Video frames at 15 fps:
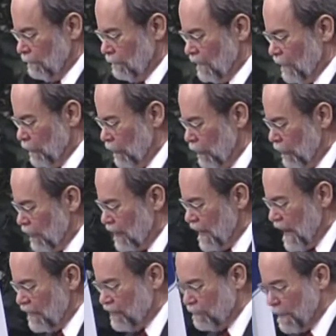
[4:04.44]
The earner
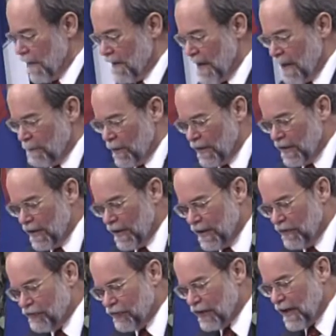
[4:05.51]
cannot spend that money on
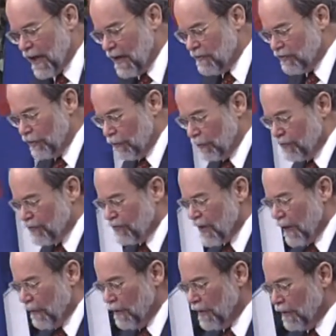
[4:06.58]
education or
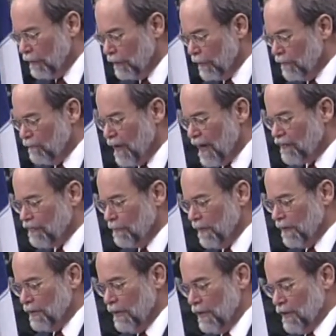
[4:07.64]
charity or
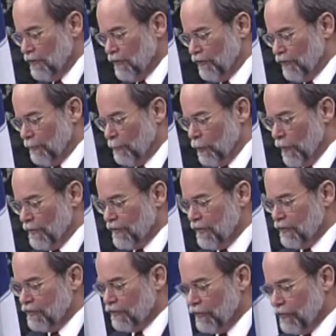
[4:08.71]
investment to support
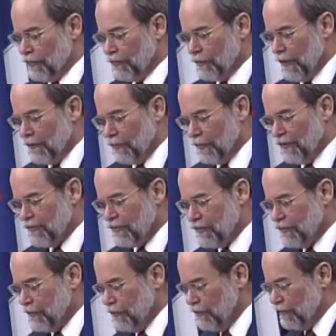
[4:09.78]
their church or other
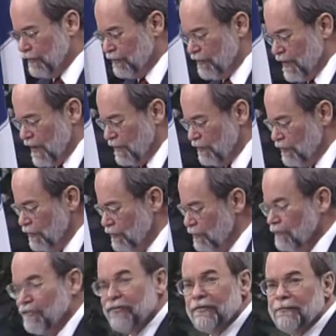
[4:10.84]
institutions they
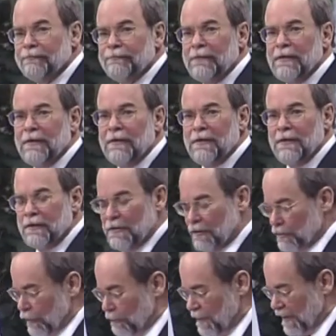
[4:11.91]
choose.
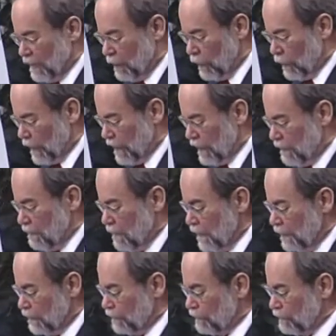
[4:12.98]
Nobel laureate
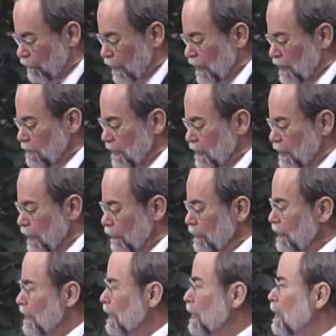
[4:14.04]
Milton Friedman
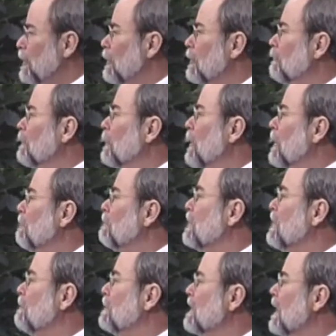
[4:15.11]
noted in an interview on
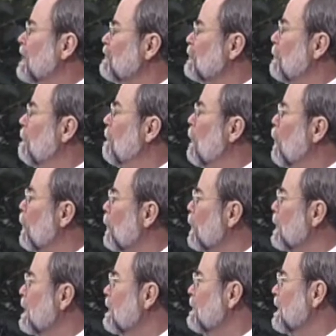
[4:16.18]
PBS
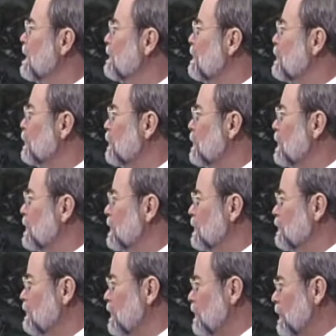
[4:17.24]
more than 30
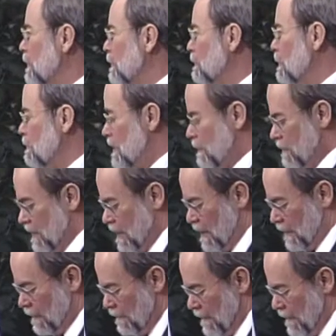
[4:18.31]
years ago, remember
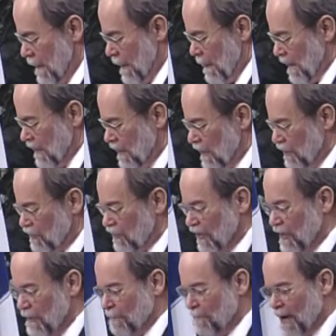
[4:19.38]
that, that it is
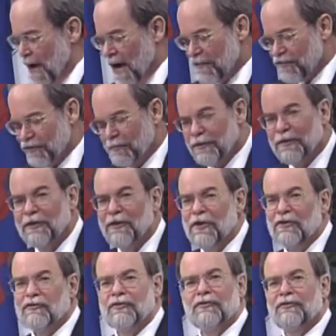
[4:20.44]
impossible
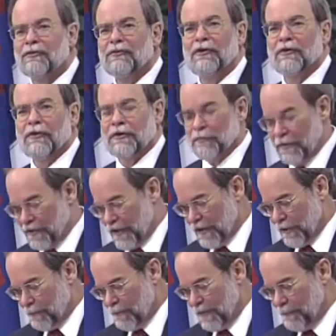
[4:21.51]
to do good with
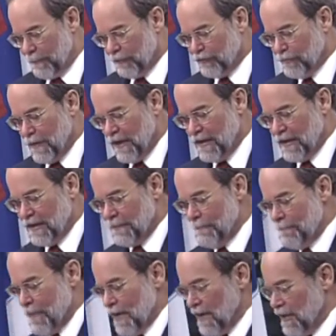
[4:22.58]
other people's money.
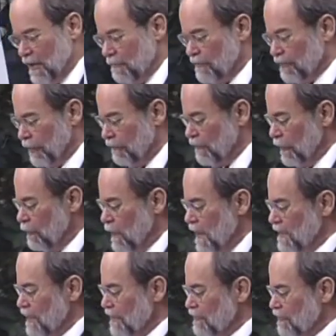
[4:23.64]
He observed that
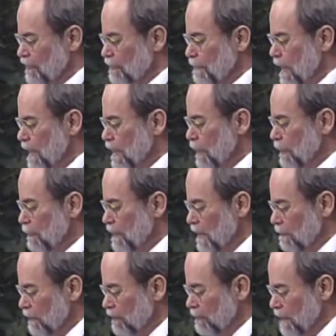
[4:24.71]
one doesn't spend other
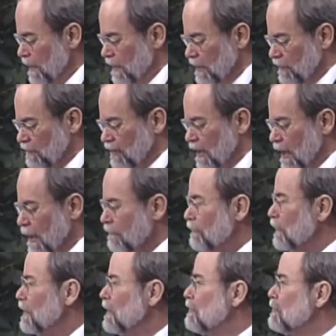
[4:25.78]
people's money as
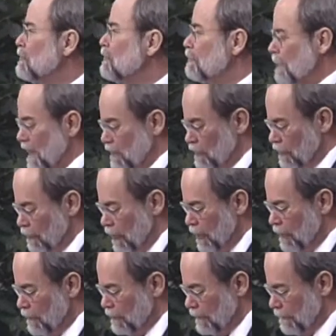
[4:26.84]
carefully as you spend your
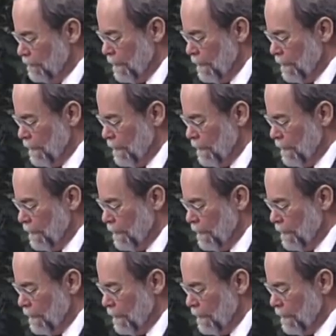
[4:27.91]
own.